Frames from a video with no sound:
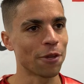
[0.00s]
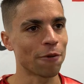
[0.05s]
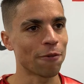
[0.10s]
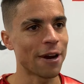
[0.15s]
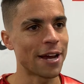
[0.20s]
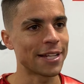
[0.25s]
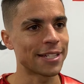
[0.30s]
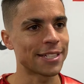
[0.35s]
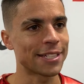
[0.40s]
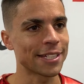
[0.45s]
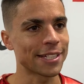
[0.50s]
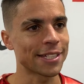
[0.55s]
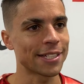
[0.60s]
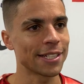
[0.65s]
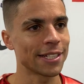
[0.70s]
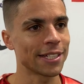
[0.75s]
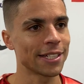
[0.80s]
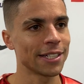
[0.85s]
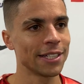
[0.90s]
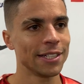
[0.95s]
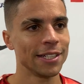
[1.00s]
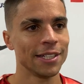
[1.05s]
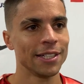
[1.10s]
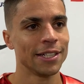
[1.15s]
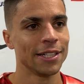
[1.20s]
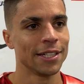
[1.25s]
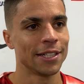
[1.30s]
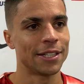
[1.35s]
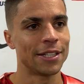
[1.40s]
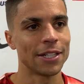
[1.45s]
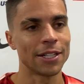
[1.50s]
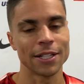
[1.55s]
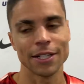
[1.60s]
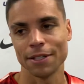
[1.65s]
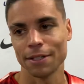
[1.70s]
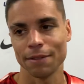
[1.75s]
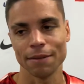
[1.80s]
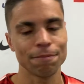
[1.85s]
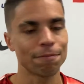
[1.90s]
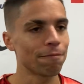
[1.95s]
the race just the
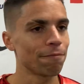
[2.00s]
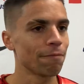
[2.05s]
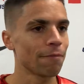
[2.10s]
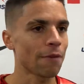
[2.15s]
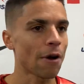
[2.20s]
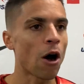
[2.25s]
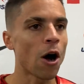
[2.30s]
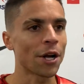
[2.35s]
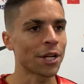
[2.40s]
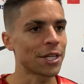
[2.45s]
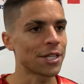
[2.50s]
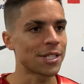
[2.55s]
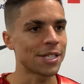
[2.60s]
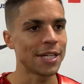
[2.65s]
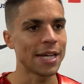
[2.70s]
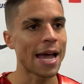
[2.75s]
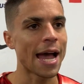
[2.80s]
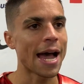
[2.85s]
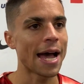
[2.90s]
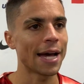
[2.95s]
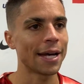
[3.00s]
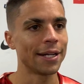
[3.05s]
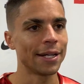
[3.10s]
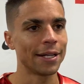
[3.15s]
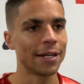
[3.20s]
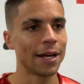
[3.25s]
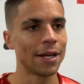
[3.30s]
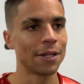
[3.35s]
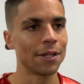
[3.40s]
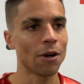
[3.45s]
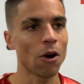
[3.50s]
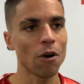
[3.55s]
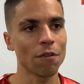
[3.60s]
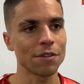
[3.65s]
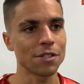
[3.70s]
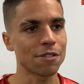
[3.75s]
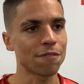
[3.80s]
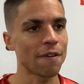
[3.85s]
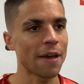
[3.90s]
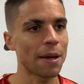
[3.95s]
the audience he had and, and all of
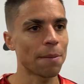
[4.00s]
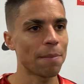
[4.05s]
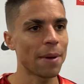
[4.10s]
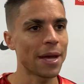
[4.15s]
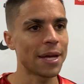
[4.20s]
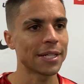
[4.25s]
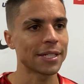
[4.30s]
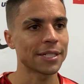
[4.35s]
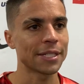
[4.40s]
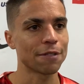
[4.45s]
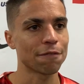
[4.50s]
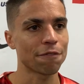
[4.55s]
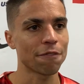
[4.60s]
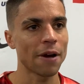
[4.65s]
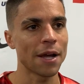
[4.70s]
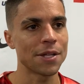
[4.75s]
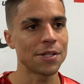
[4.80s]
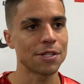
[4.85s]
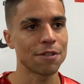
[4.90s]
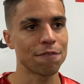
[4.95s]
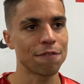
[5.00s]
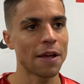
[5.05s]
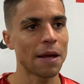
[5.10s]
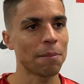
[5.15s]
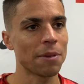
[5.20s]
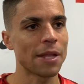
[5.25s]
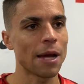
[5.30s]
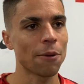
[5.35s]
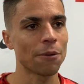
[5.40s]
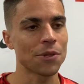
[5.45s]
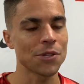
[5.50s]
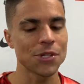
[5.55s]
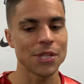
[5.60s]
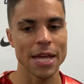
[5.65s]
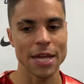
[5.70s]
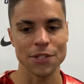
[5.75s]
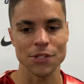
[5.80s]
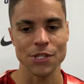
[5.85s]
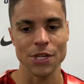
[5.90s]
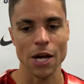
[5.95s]
his fan base and friends and family that were in the
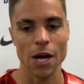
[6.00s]
stands.